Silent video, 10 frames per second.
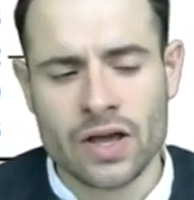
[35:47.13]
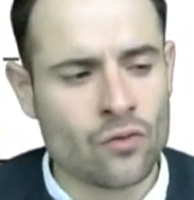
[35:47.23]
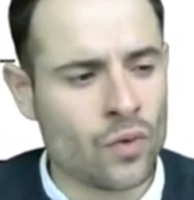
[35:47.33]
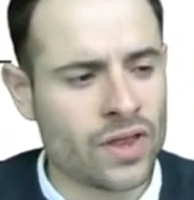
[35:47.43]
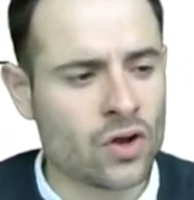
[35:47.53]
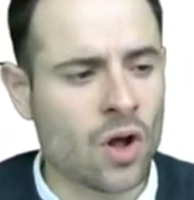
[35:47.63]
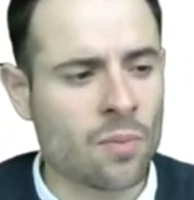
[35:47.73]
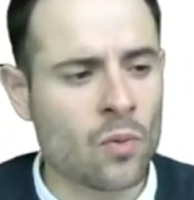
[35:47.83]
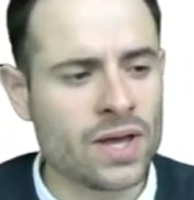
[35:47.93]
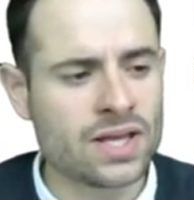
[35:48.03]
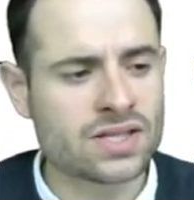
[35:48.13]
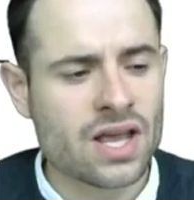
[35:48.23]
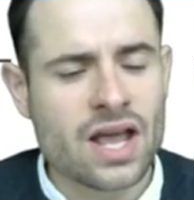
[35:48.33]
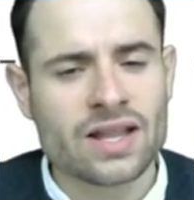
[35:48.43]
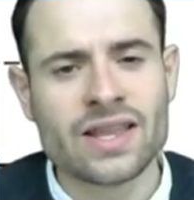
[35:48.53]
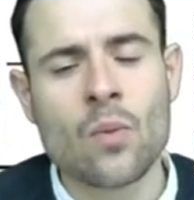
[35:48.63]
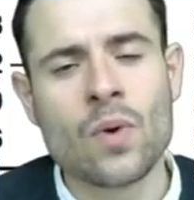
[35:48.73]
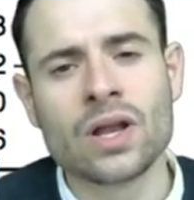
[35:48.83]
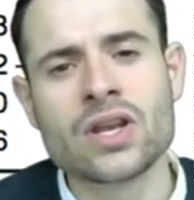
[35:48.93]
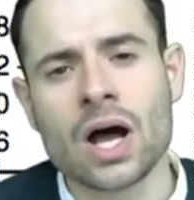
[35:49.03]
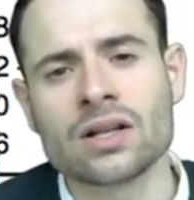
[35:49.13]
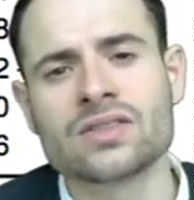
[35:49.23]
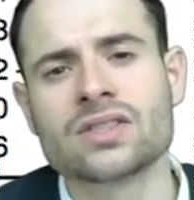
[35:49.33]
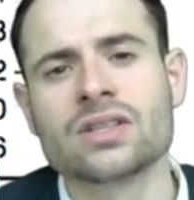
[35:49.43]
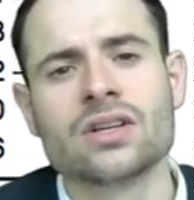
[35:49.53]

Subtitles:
within a couple weeks, they will not